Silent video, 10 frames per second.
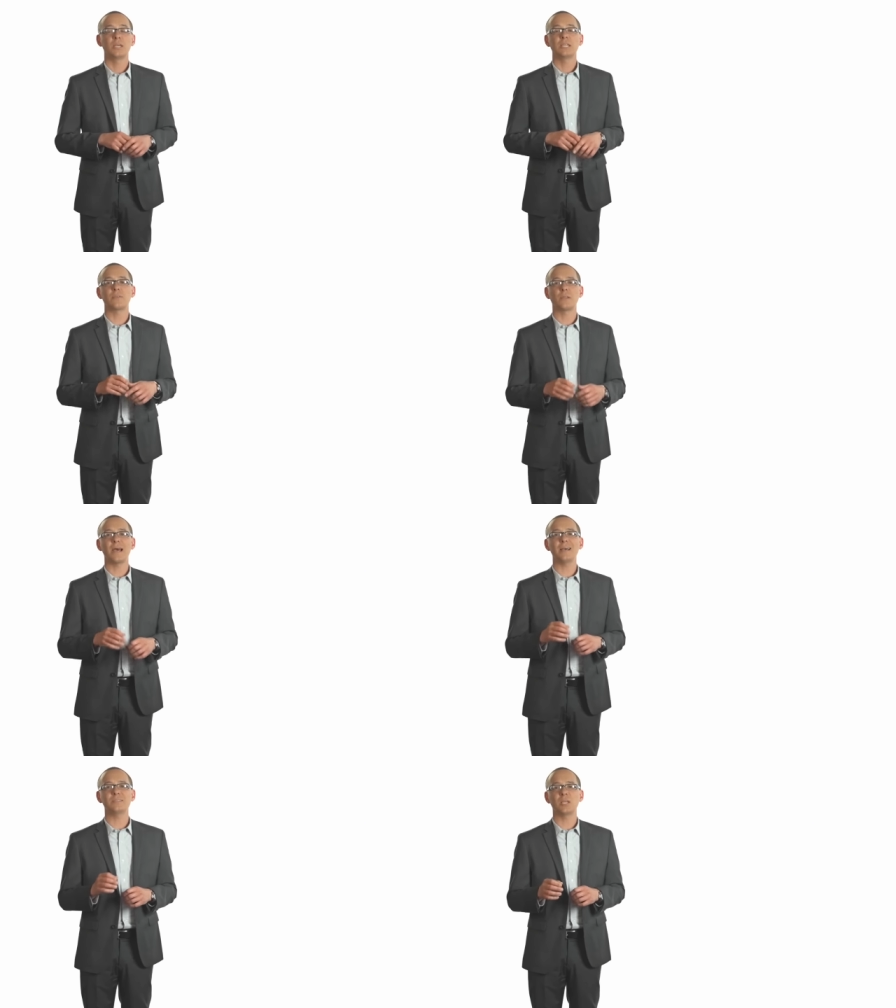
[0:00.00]
Now, the
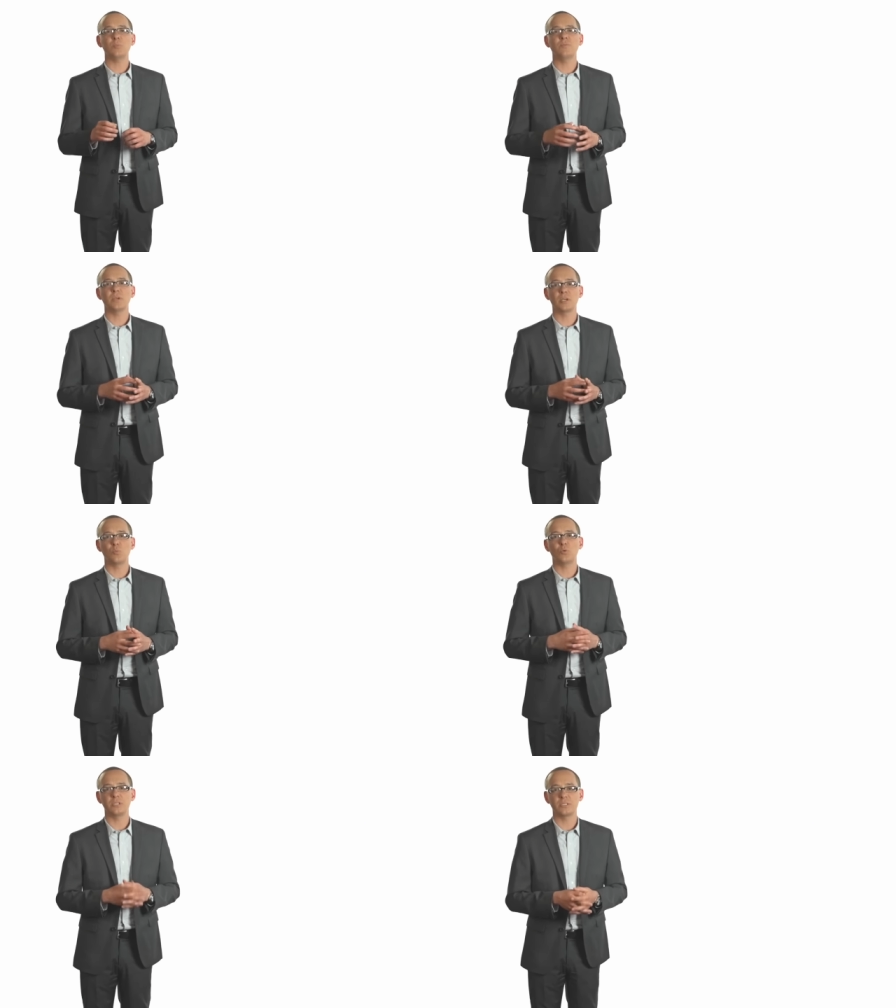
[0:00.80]
last type of
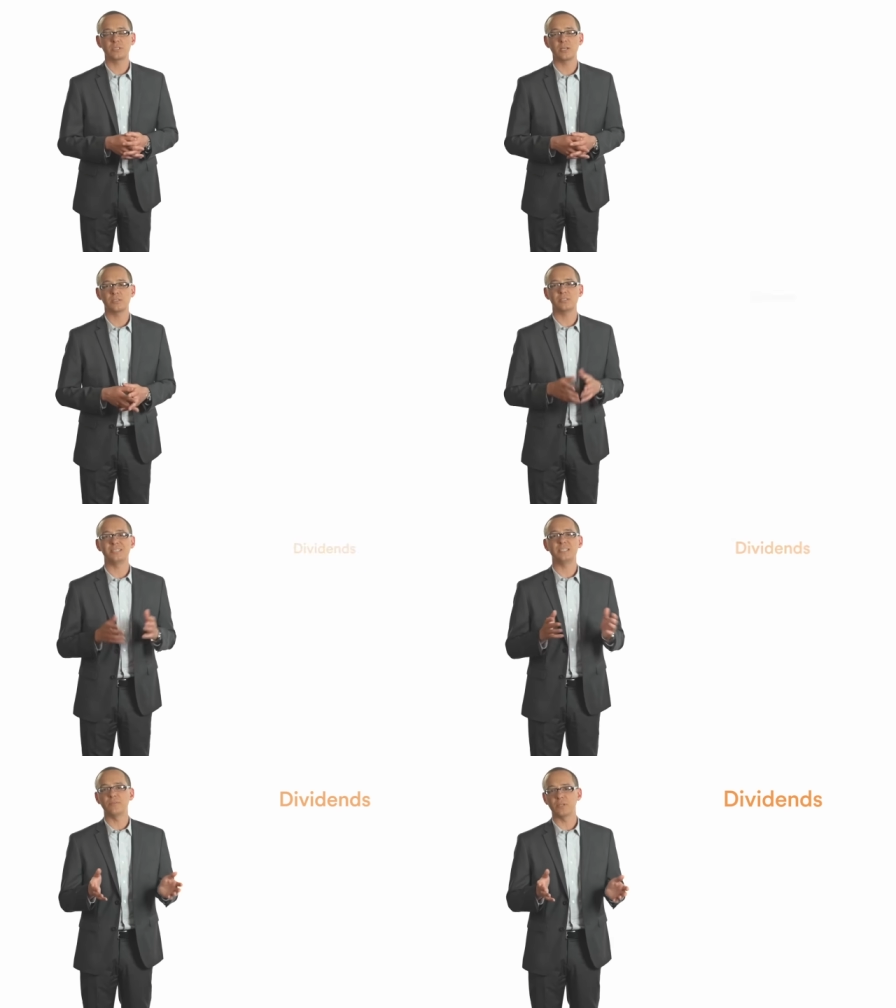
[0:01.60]
income we'll discuss is
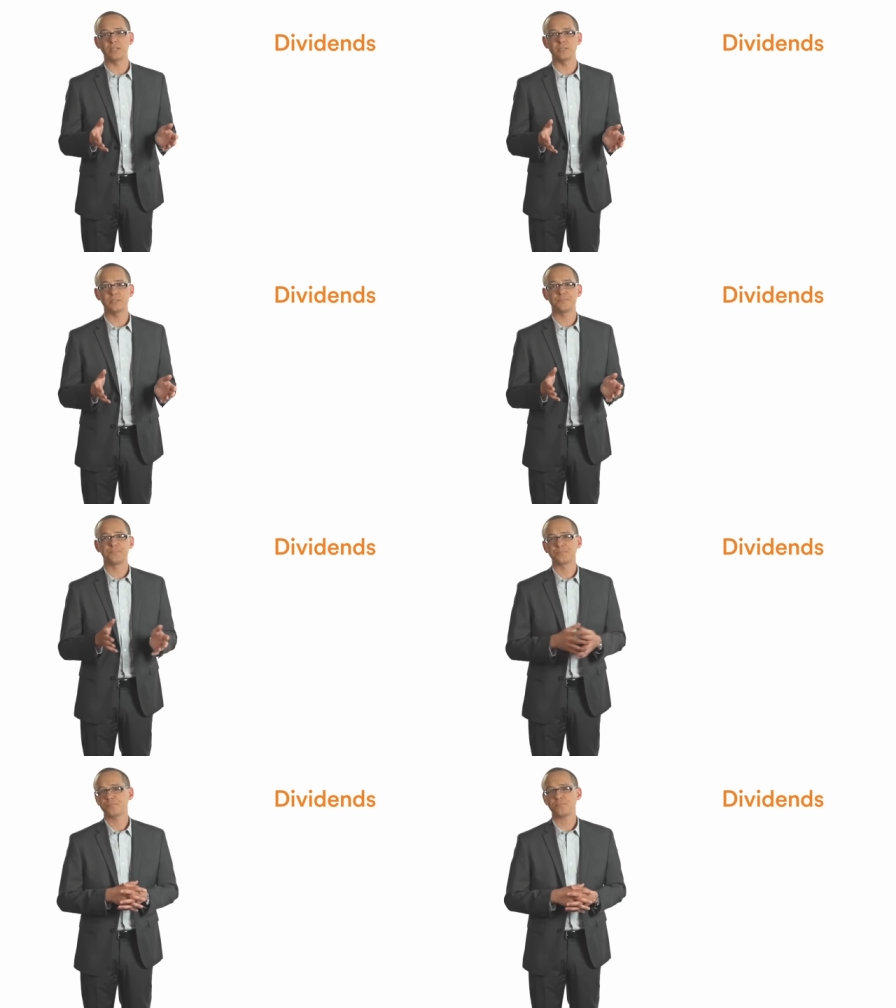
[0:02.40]
dividends.
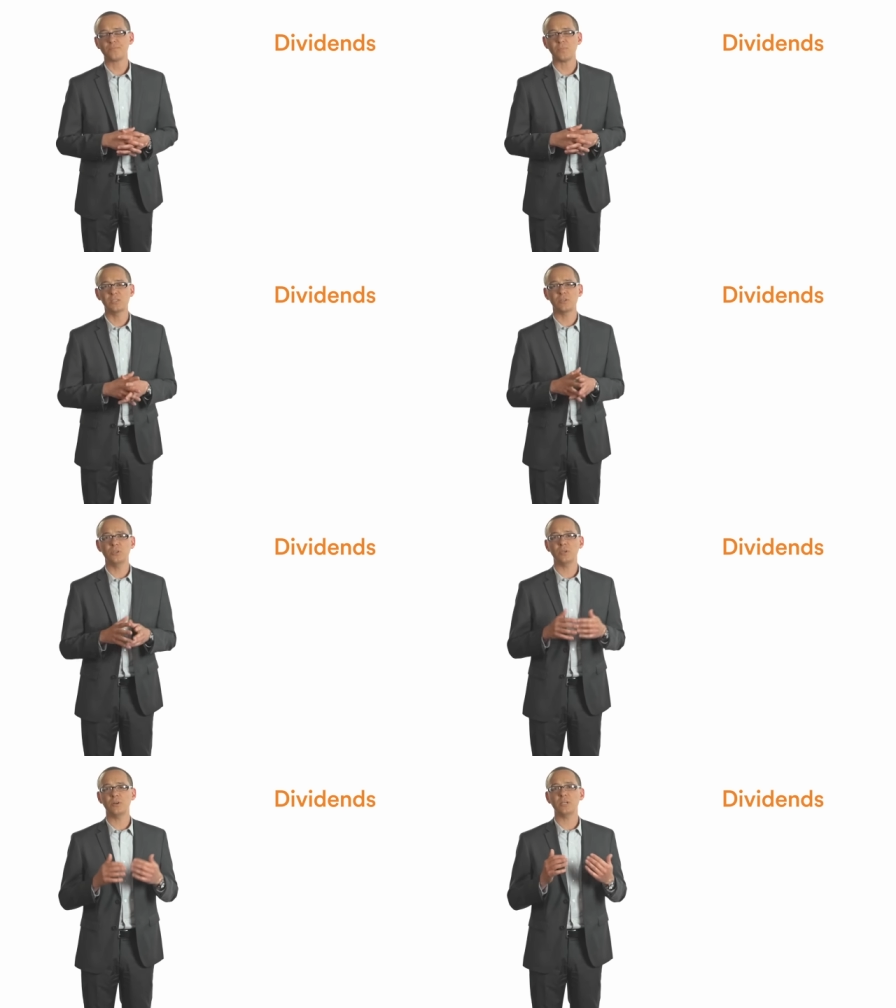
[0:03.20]
So
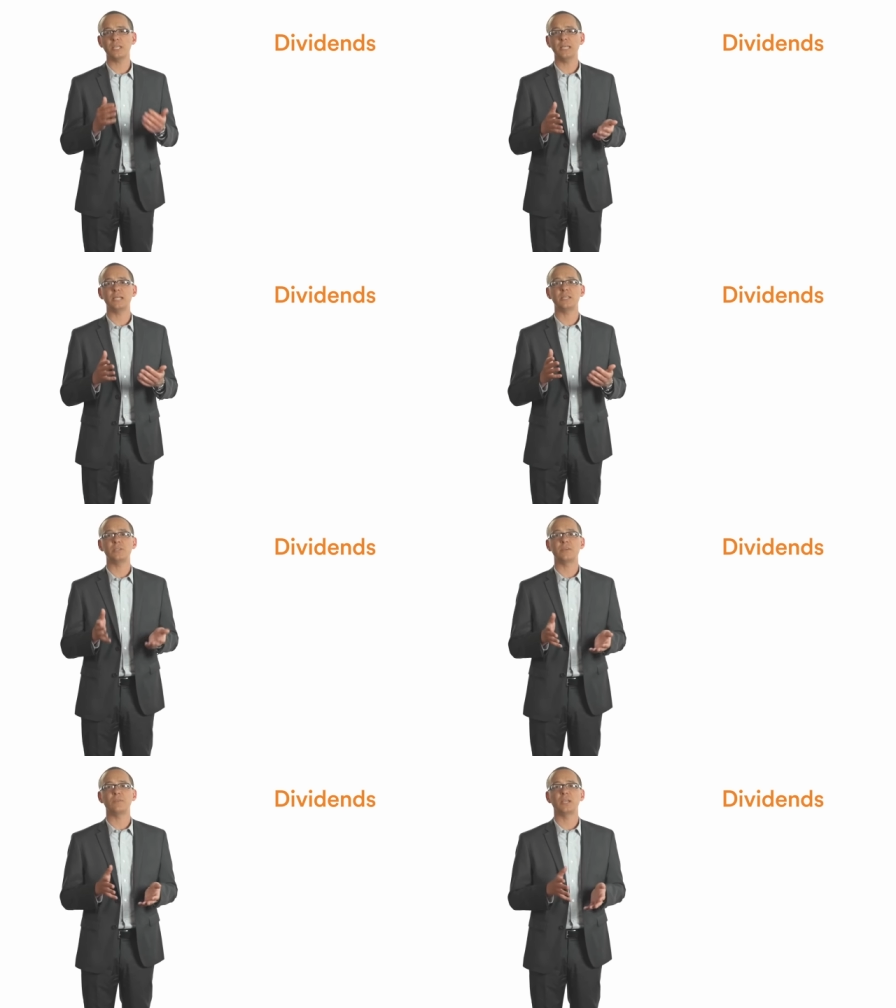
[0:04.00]
you can earn Canadian
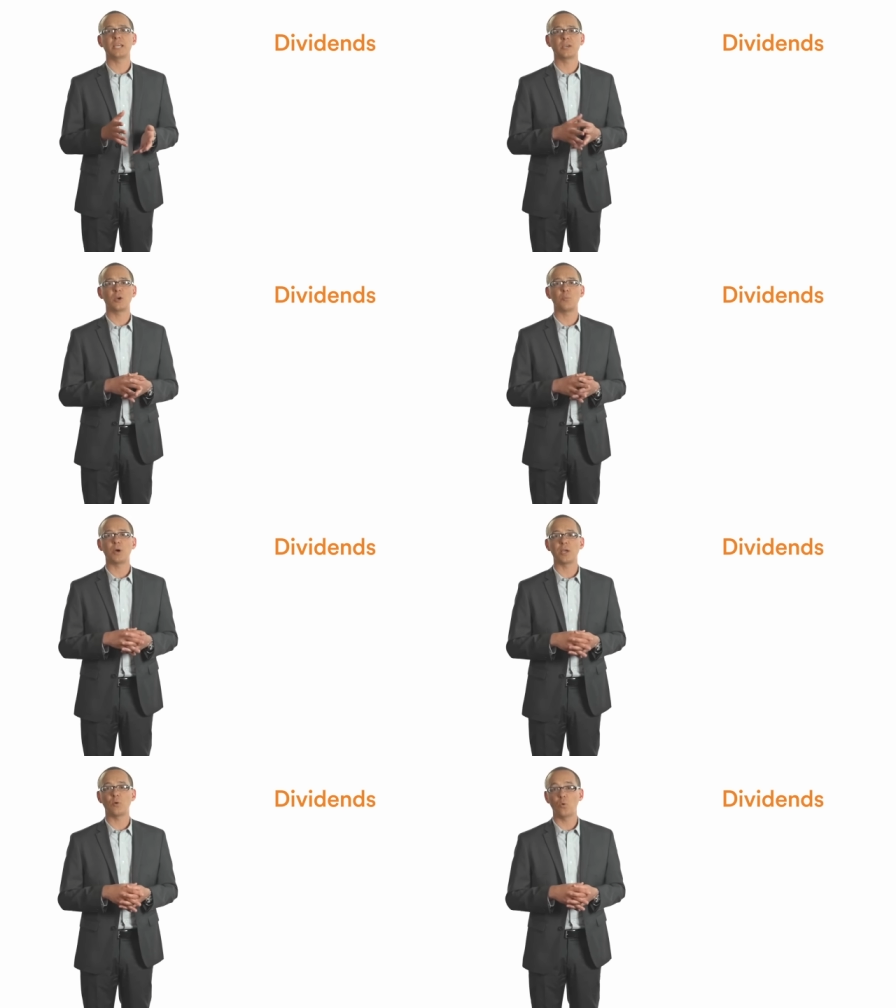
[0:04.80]
dividend income
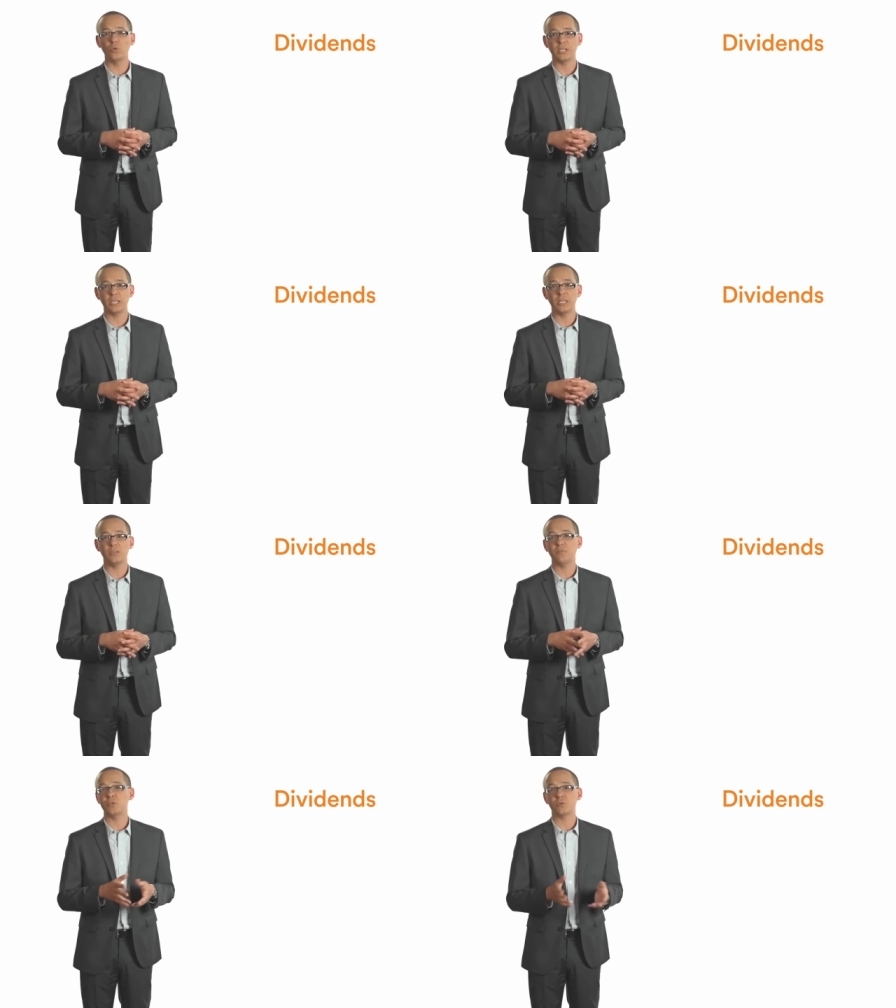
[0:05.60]
by holding
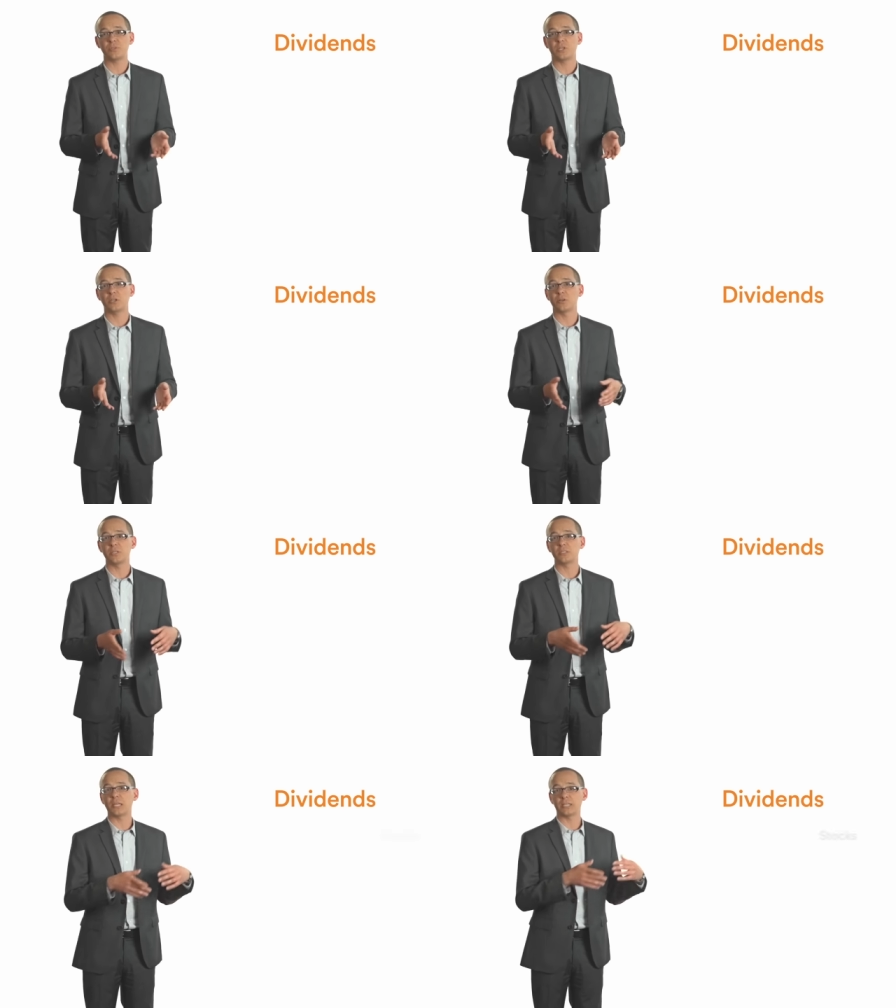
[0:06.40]
individual
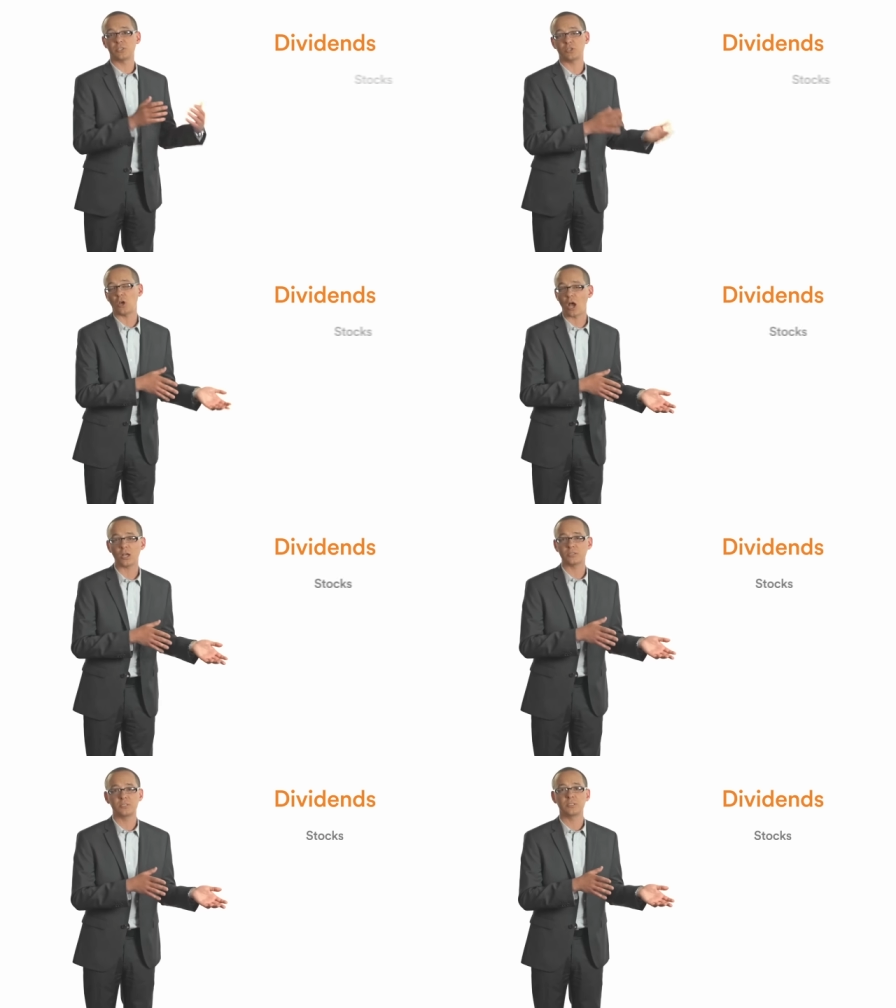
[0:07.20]
securities like
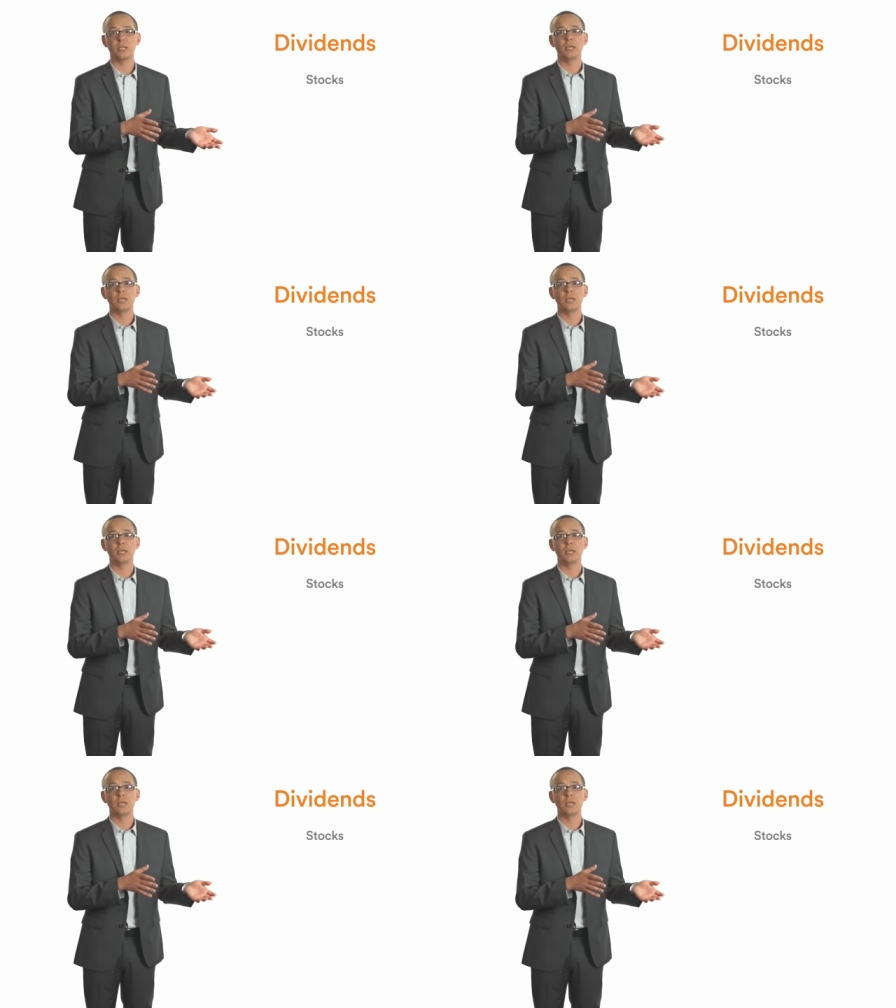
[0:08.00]
stocks